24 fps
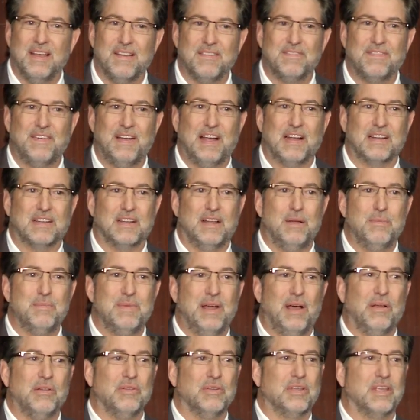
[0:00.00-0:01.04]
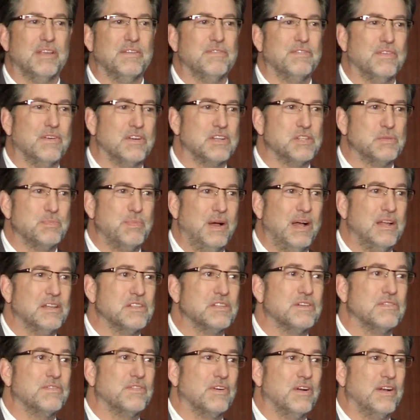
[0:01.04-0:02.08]
In fact, I'm now looking for a
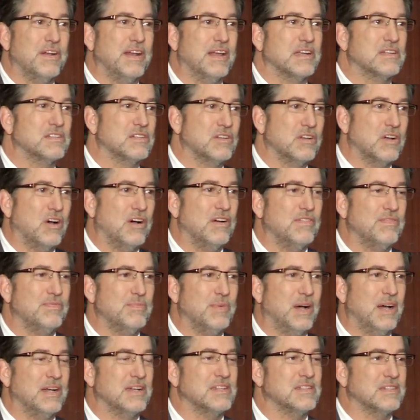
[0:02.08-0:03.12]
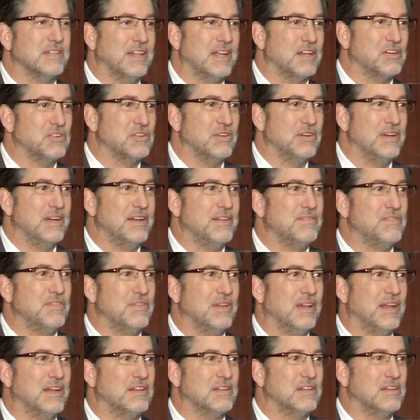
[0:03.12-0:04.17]
sponsor for our next Kaufmanis lecture. And if
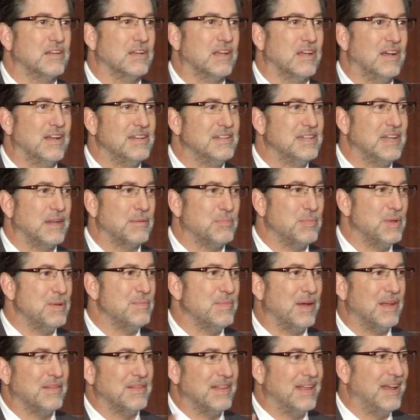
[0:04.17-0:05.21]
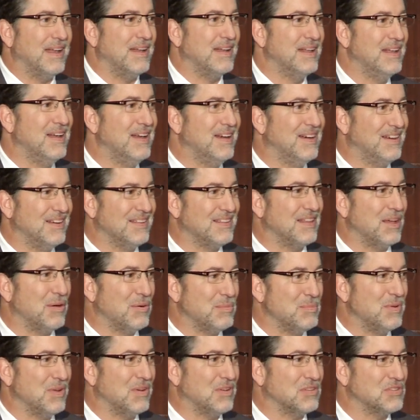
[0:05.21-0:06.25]
you'd like to contact me about that, uh, that
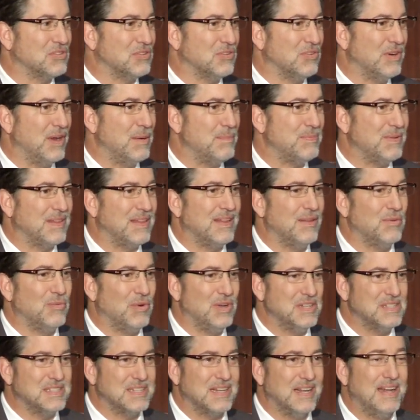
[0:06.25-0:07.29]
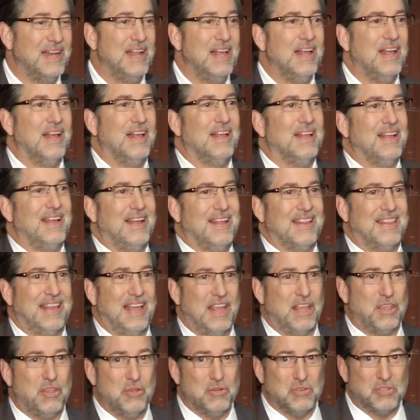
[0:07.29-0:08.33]
would be also great. But once again,
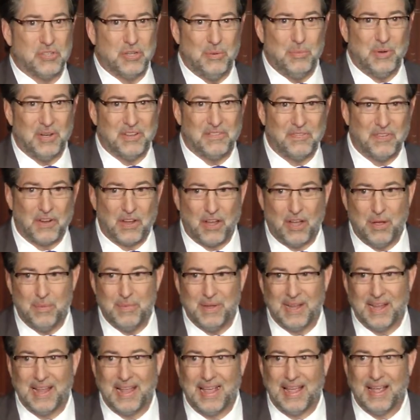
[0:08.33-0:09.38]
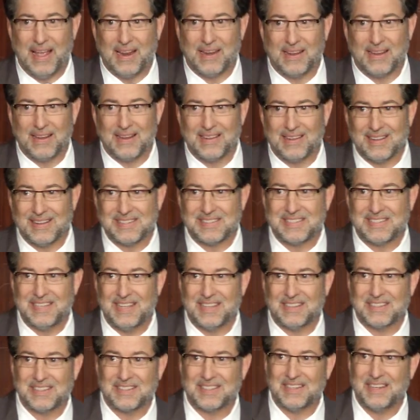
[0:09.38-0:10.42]
Thank you so much for coming, and let's
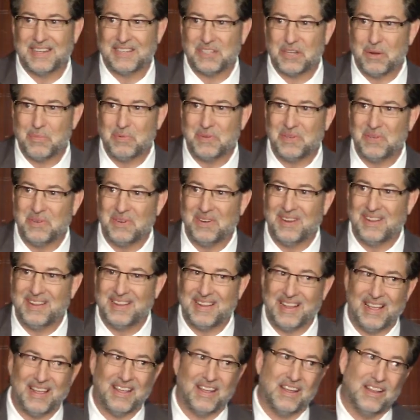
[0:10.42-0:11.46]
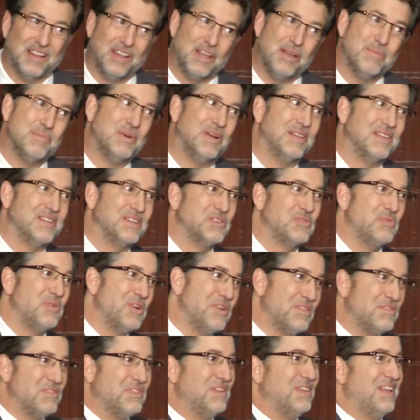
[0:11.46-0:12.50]
take this last opportunity to thank Clem on this
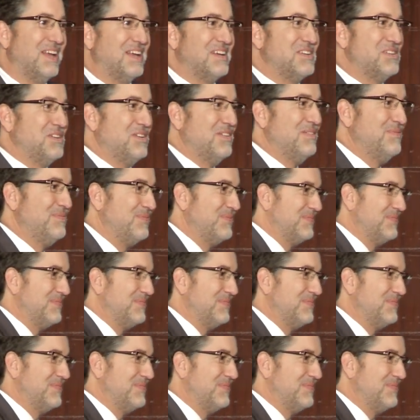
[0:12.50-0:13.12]
wonderful lecture.